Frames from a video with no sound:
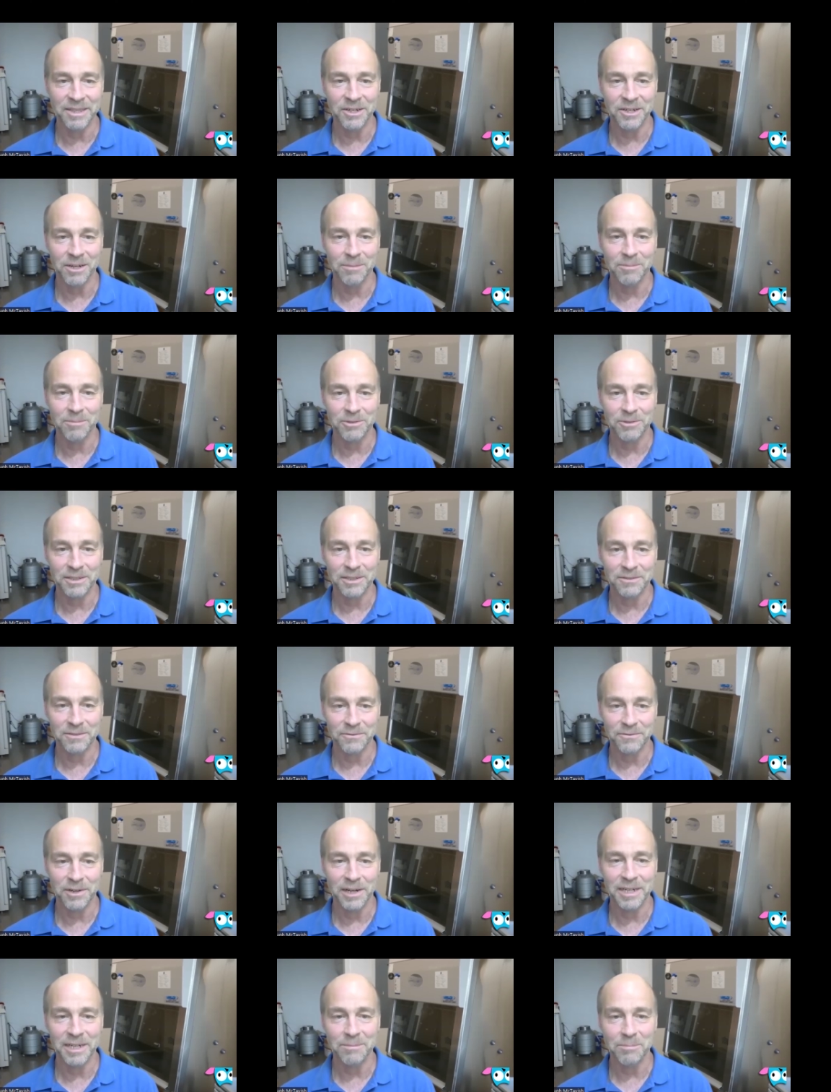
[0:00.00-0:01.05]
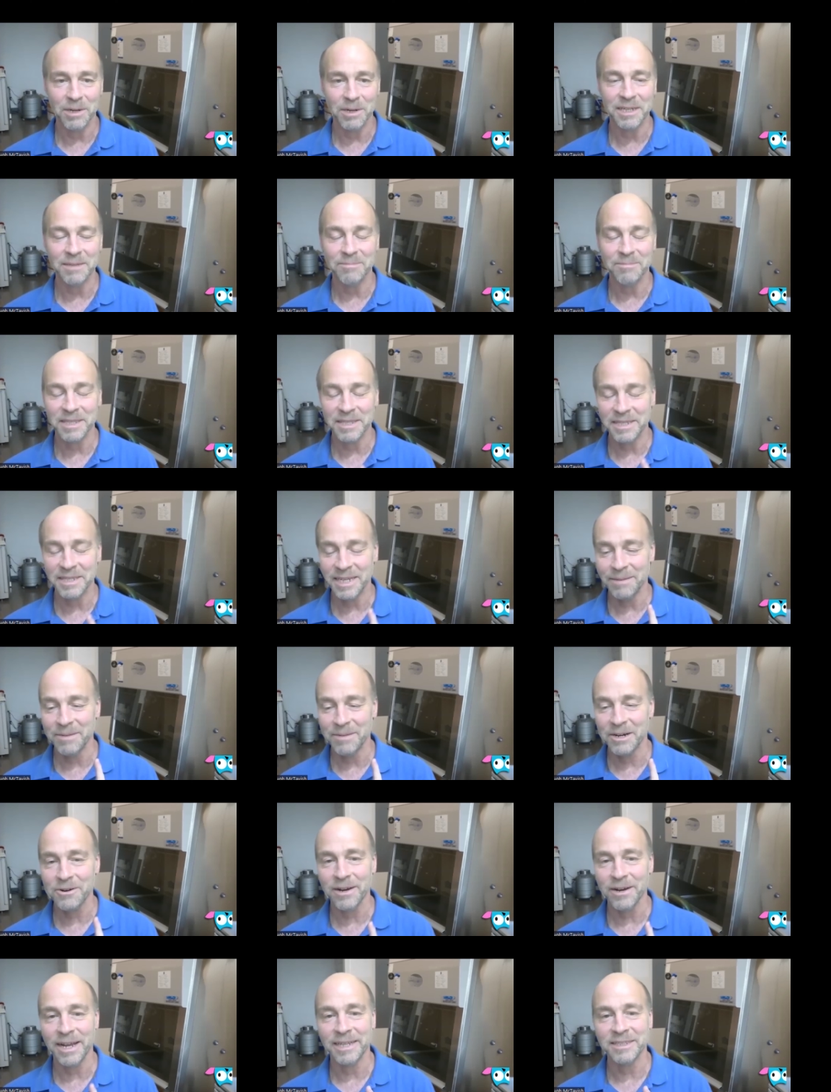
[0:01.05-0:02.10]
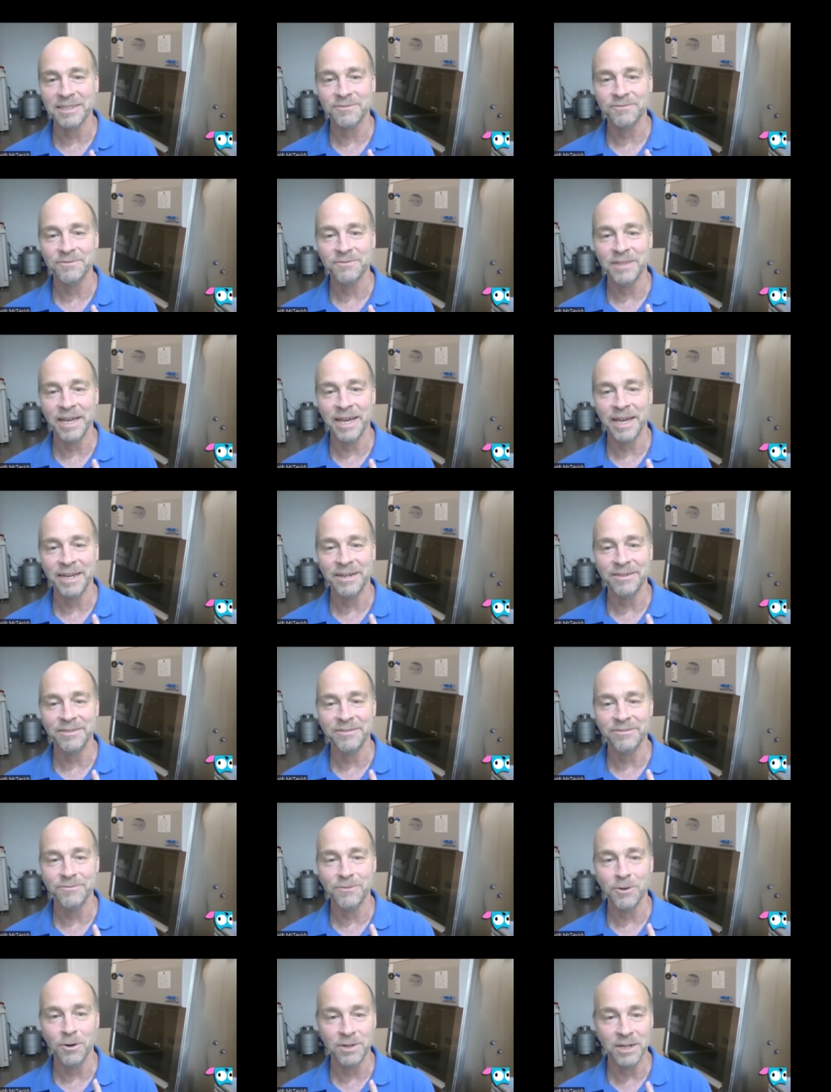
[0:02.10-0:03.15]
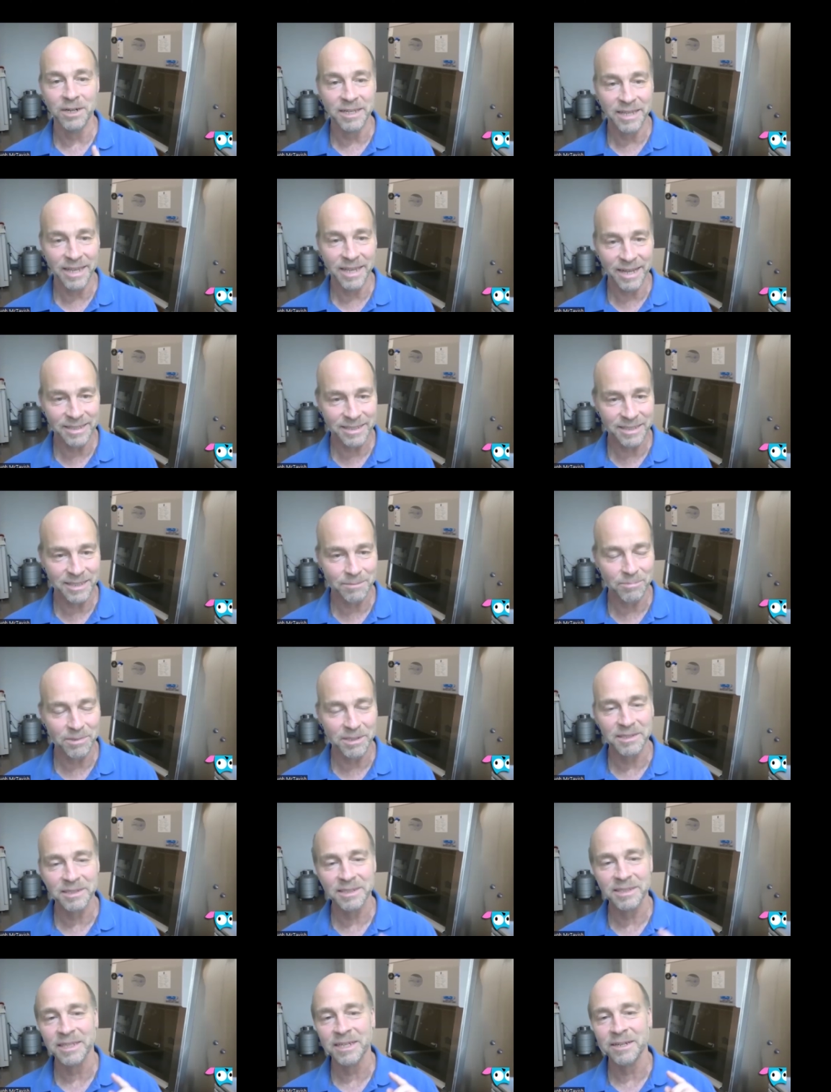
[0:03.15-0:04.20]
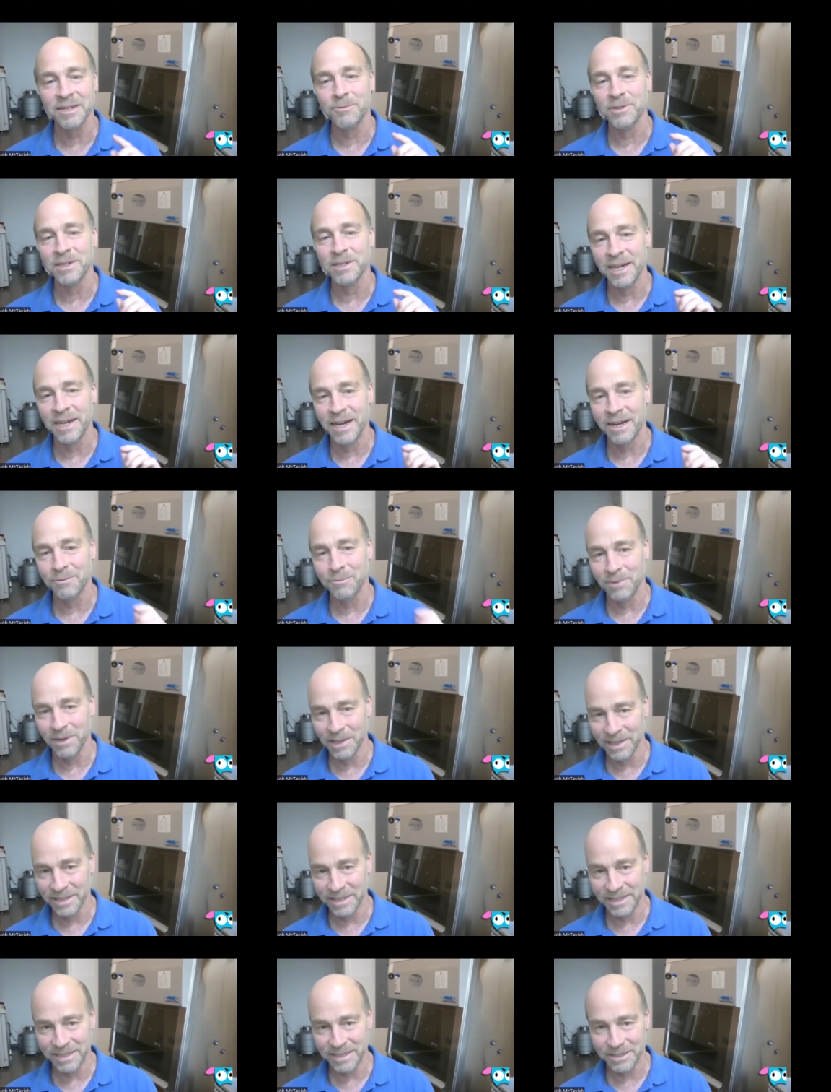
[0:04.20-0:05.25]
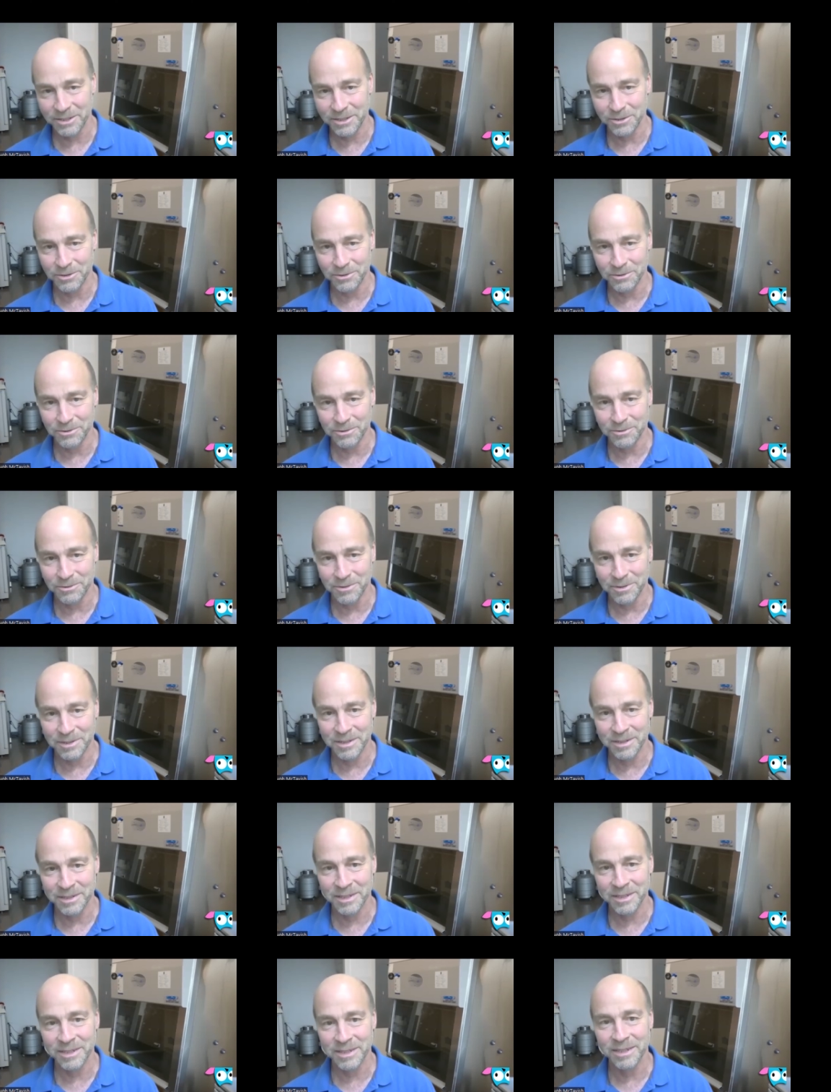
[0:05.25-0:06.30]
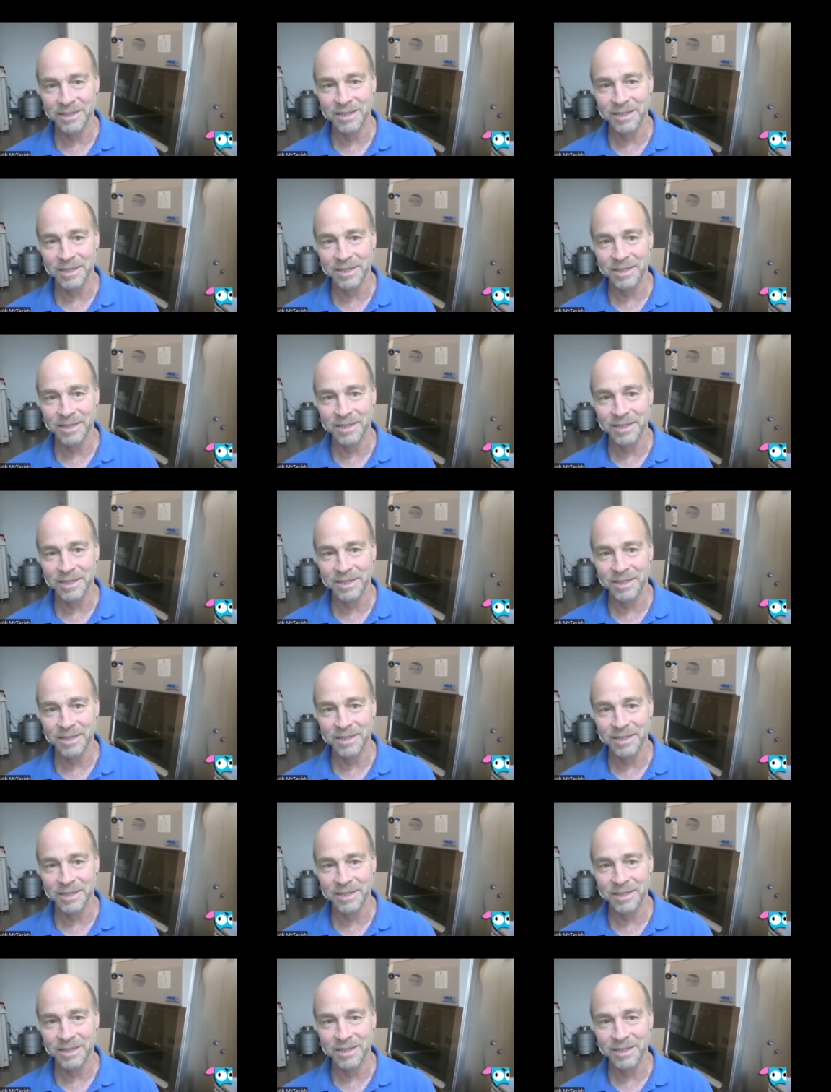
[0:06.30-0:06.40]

the arbitration for anybody but the democrats then voted against it because they were not willing to mm-hmm.